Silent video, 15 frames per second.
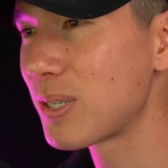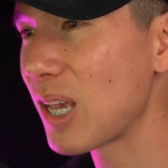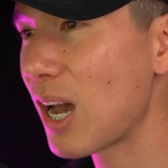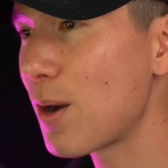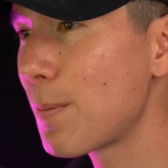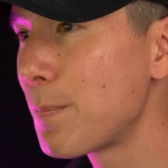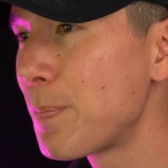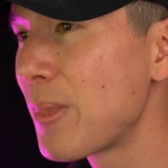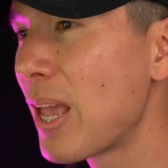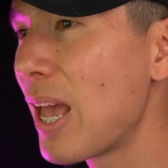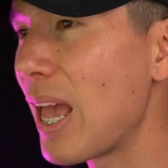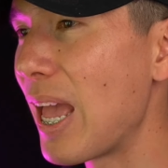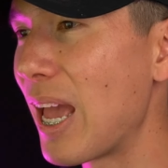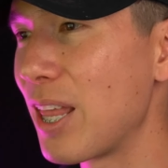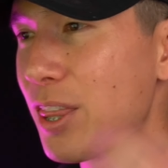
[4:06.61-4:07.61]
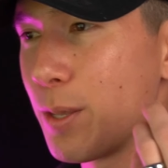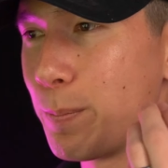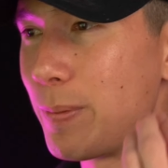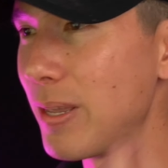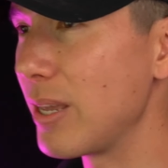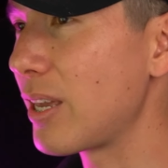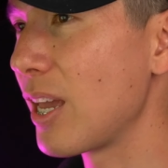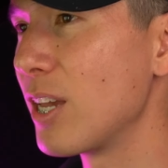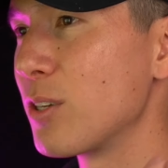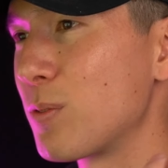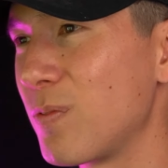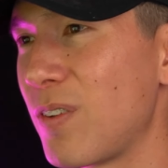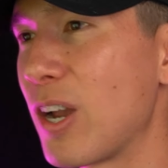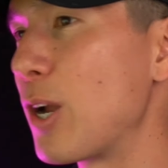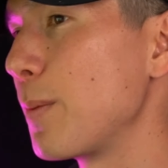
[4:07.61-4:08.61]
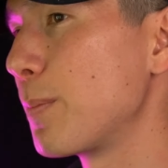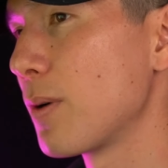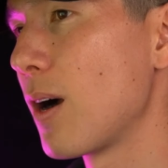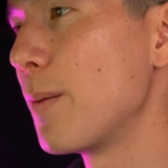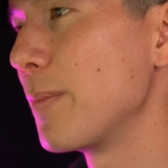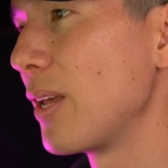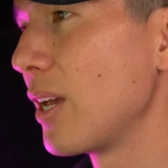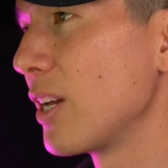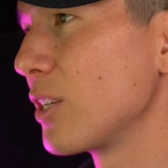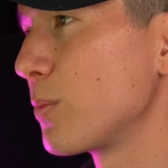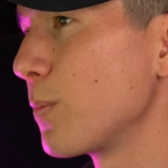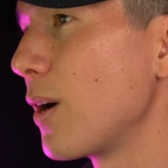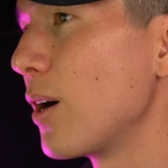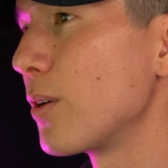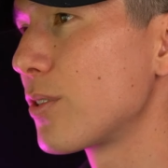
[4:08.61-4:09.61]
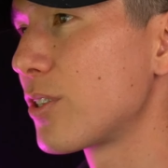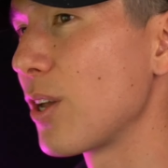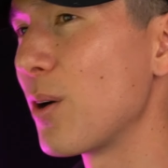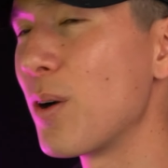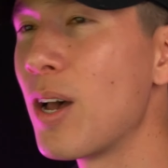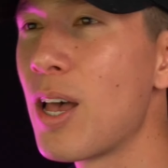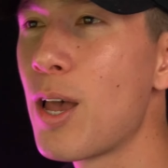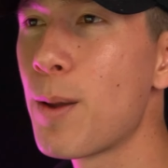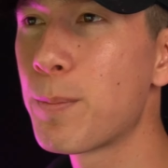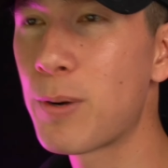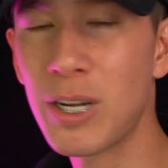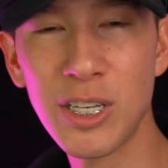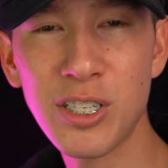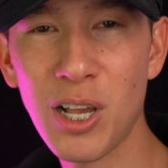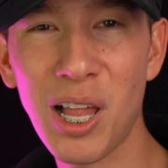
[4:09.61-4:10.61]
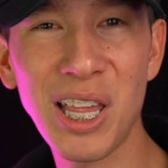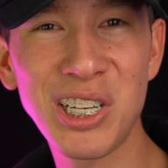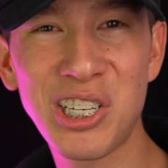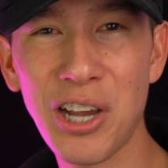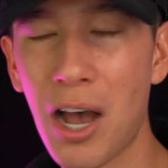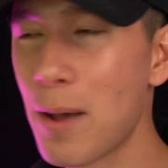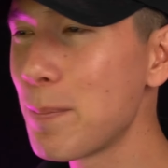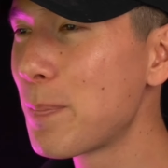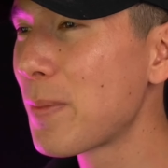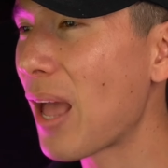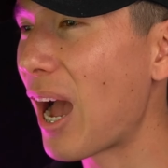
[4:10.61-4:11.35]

out, and the beak is very prominent as well. So pretty solid job.